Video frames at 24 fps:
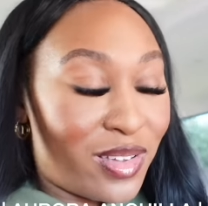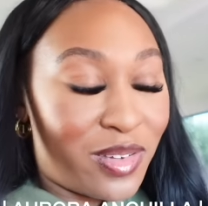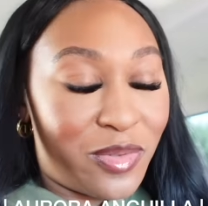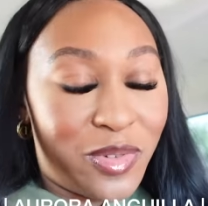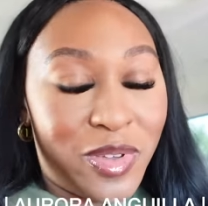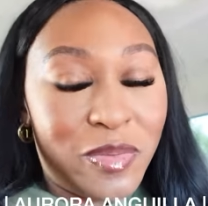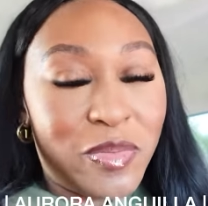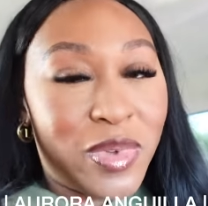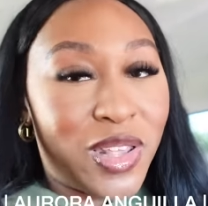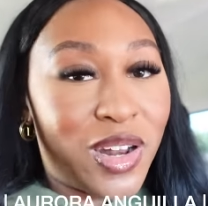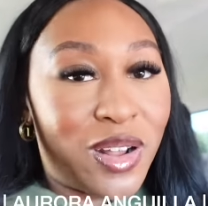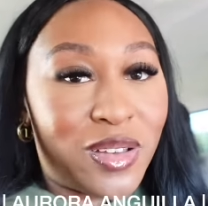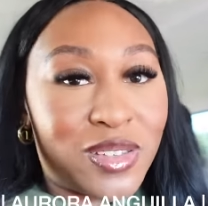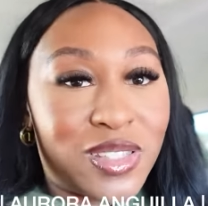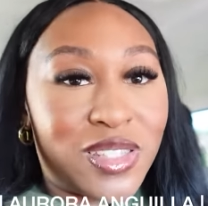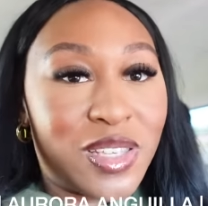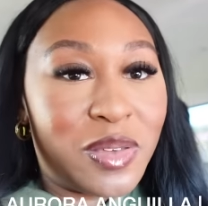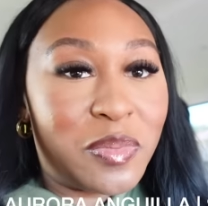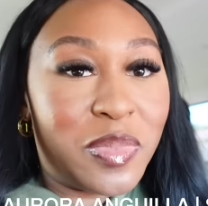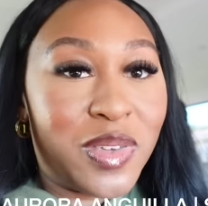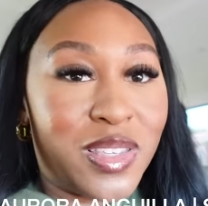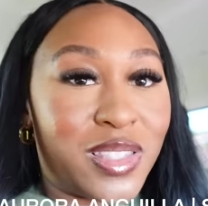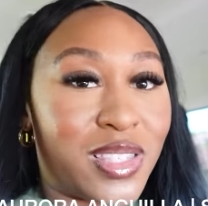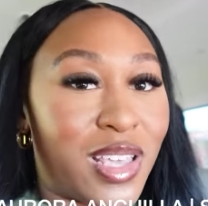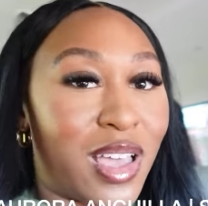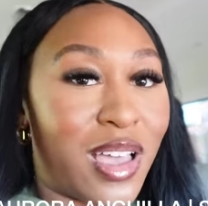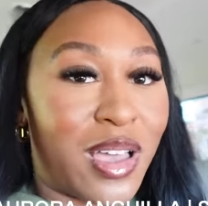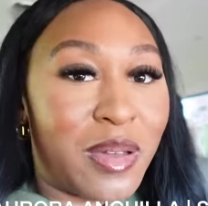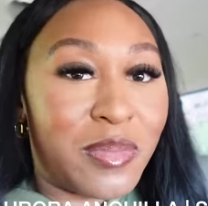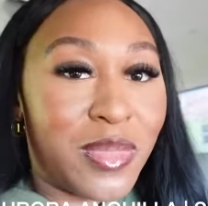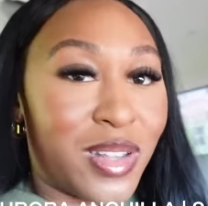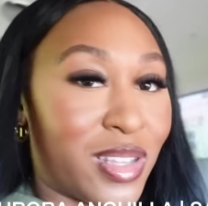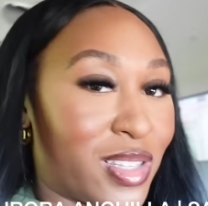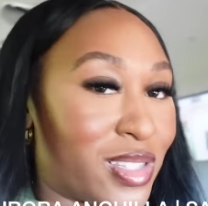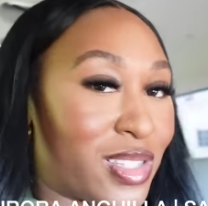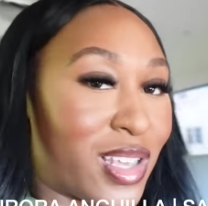We've been on C P time
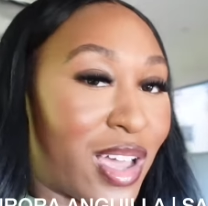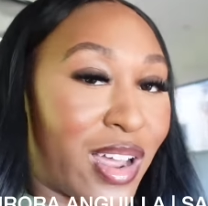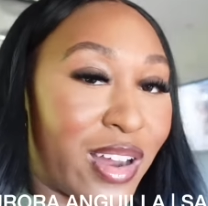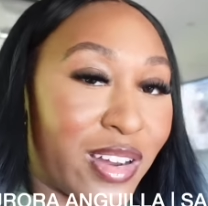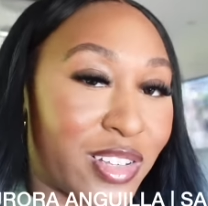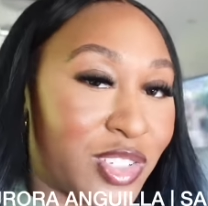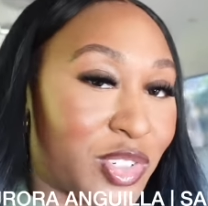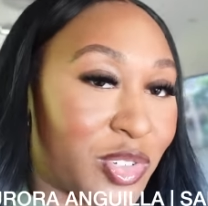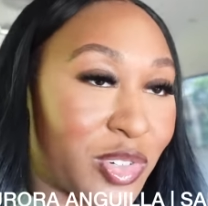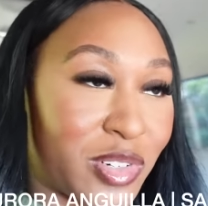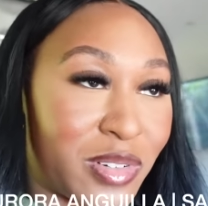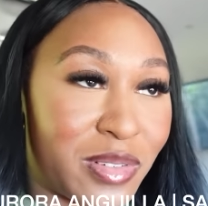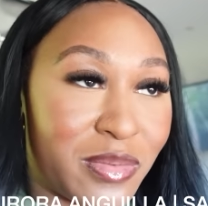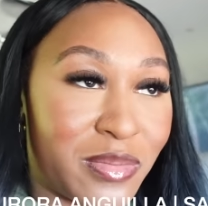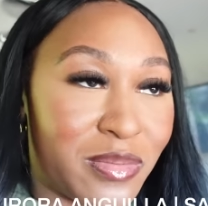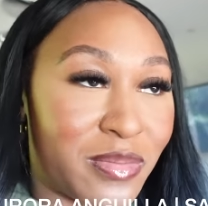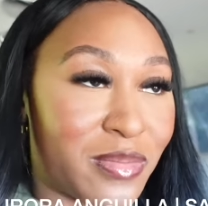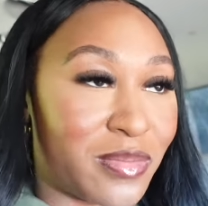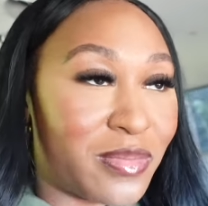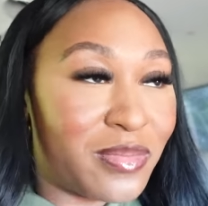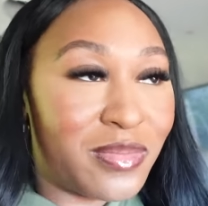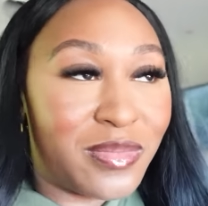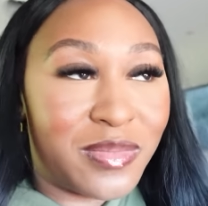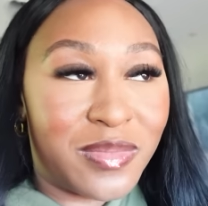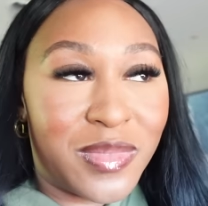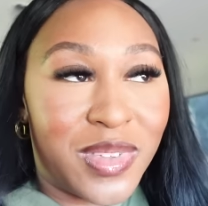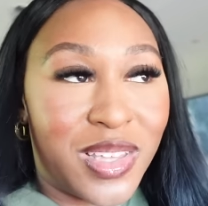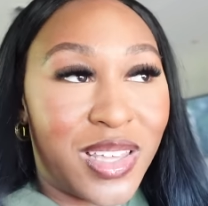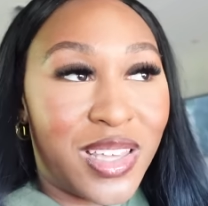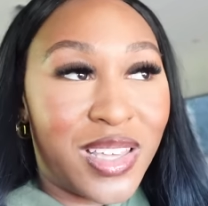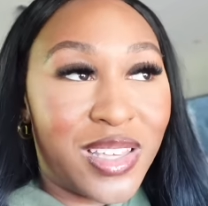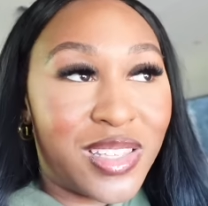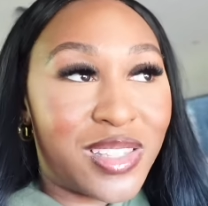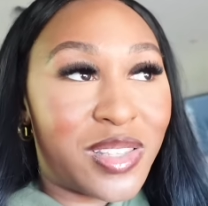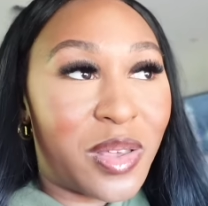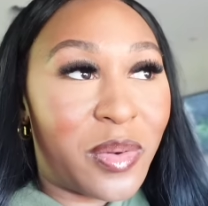the entire trip.
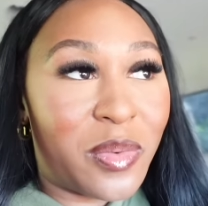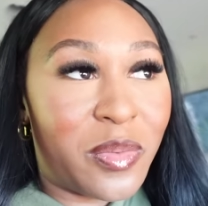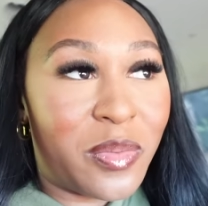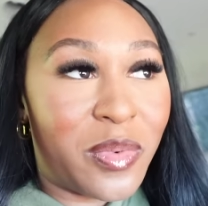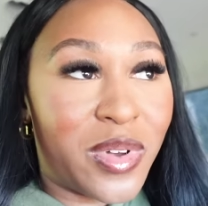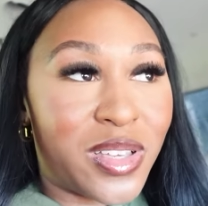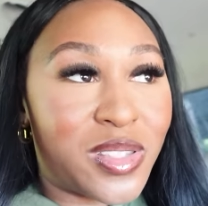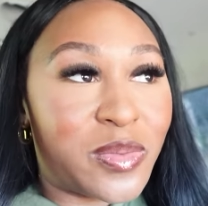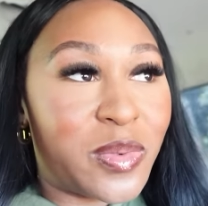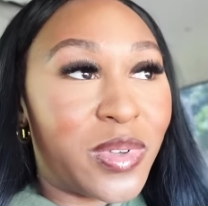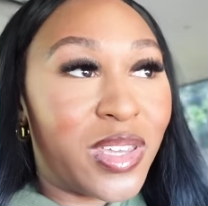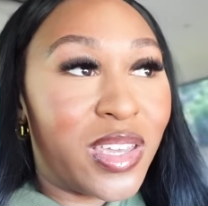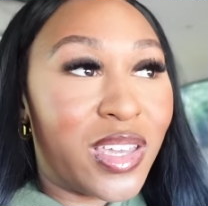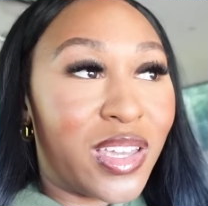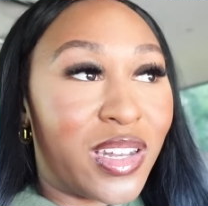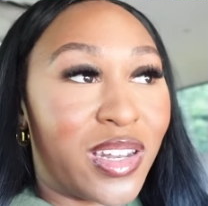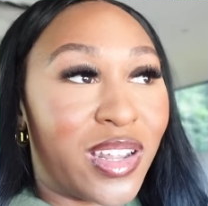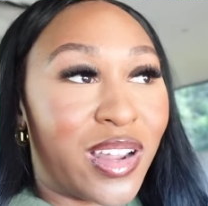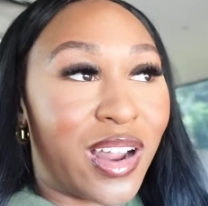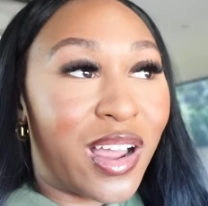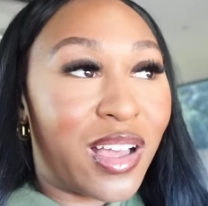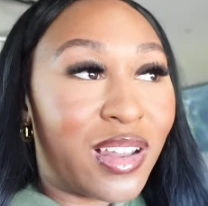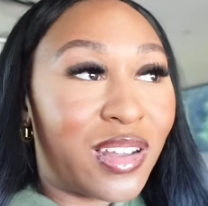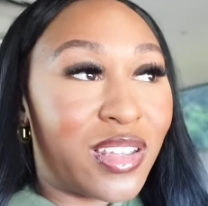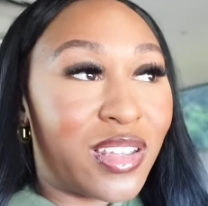So once we get there, I'll